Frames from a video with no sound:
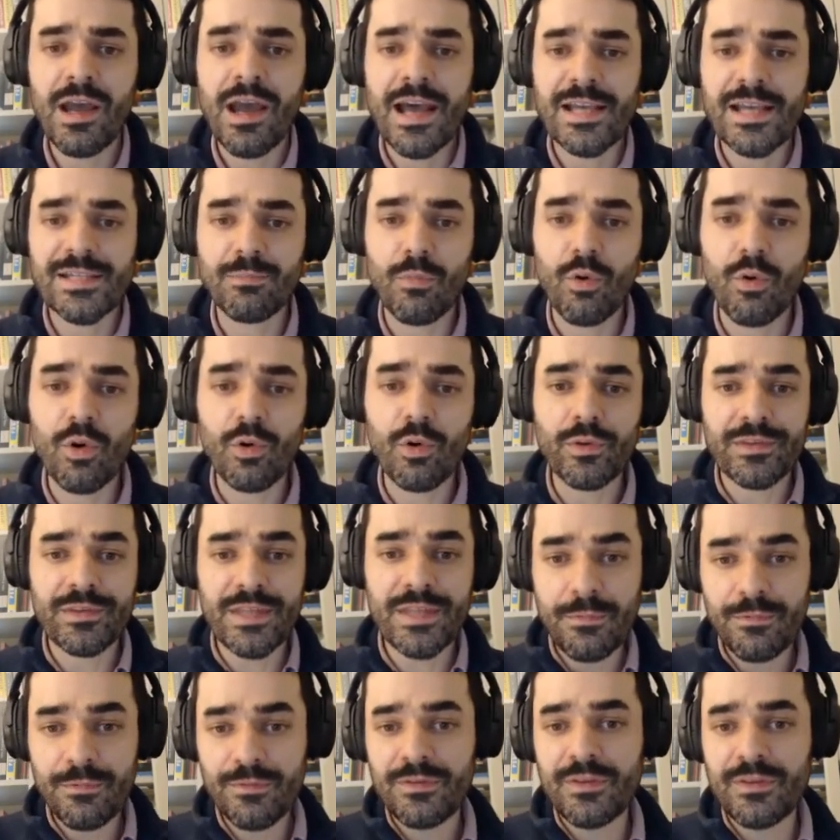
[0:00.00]
has more
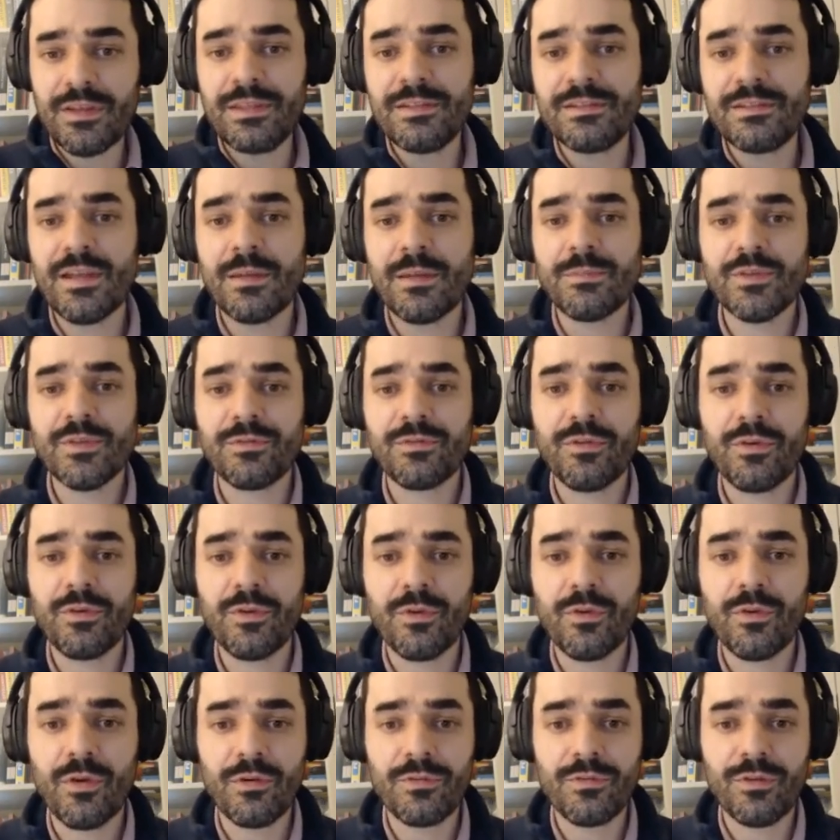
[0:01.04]
depth in terms of
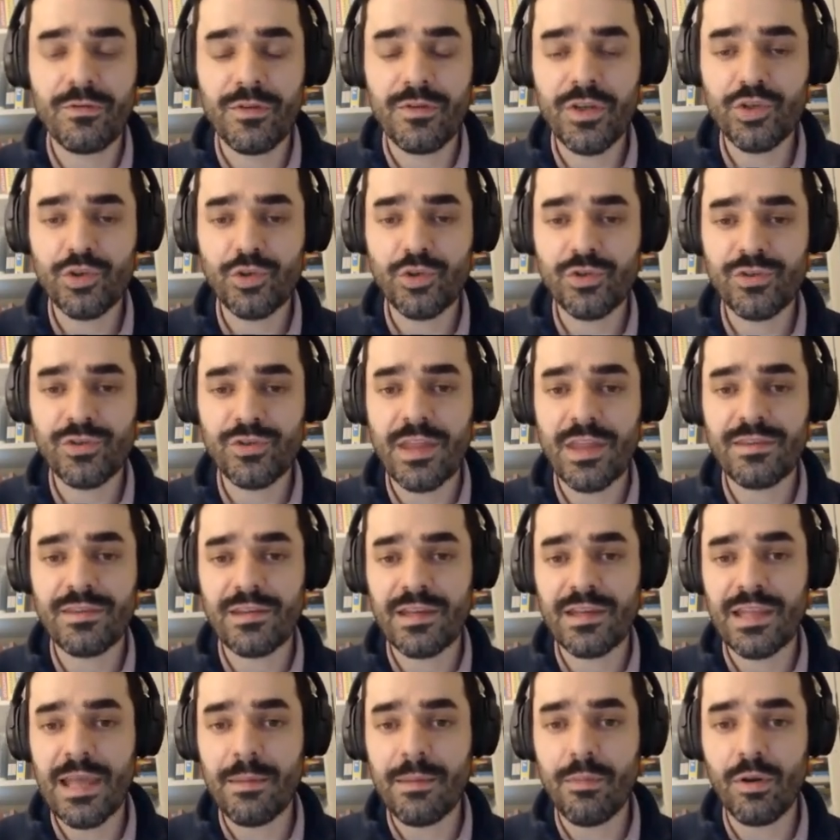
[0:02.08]
the features that
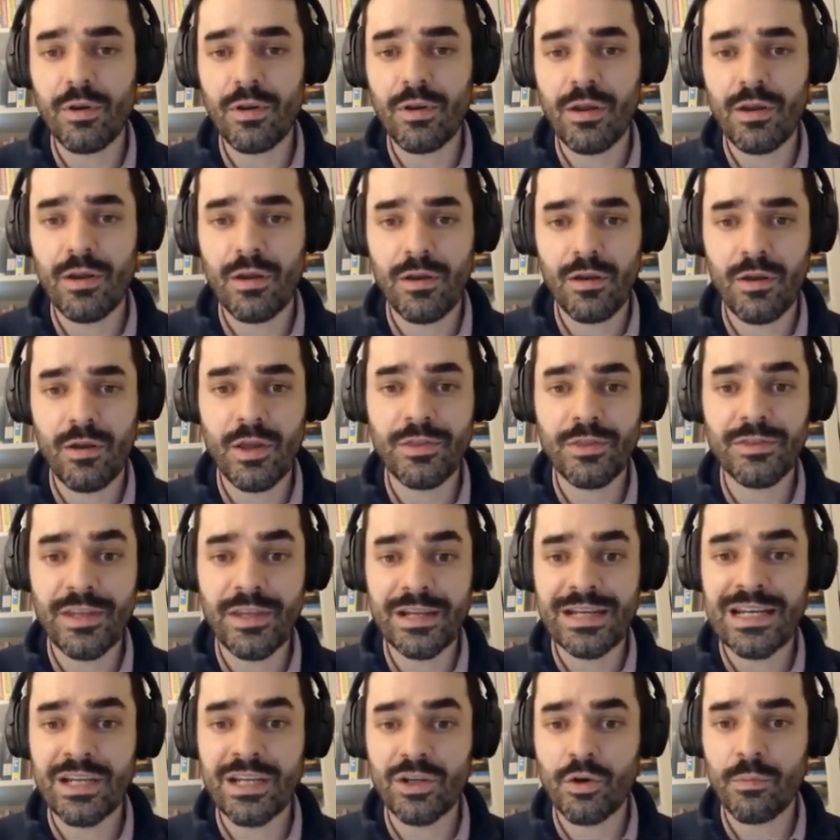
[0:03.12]
enable
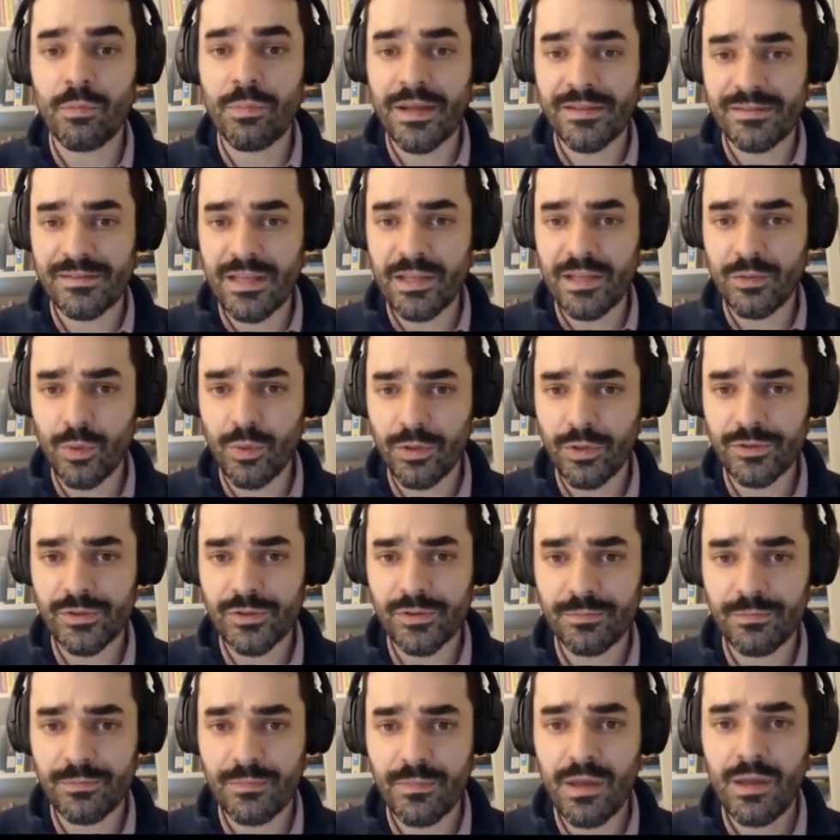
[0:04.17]
untangling complex
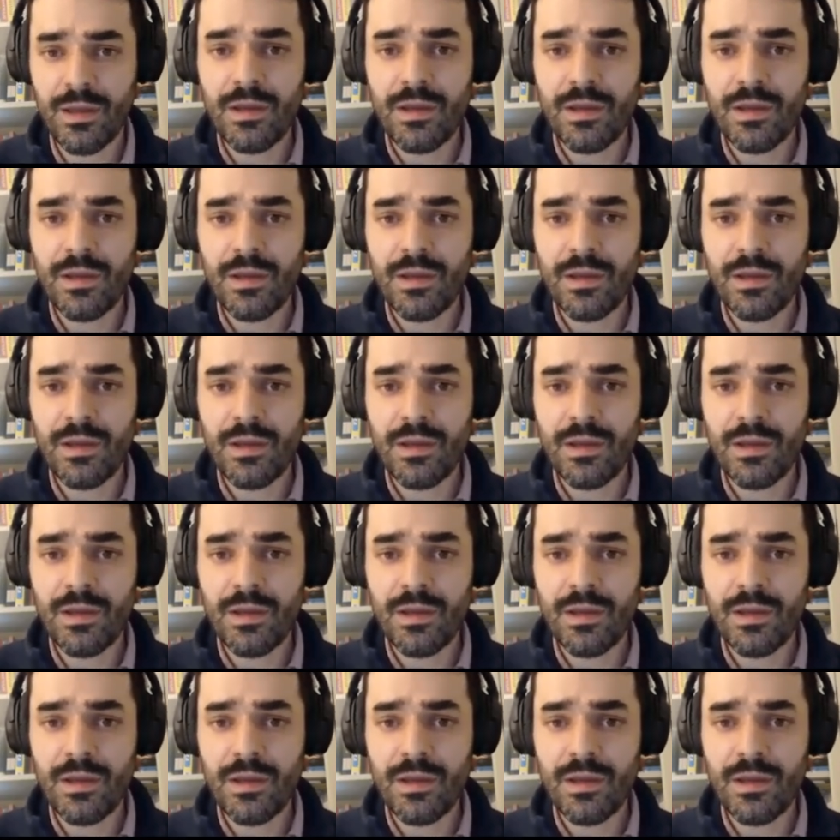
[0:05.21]
networks.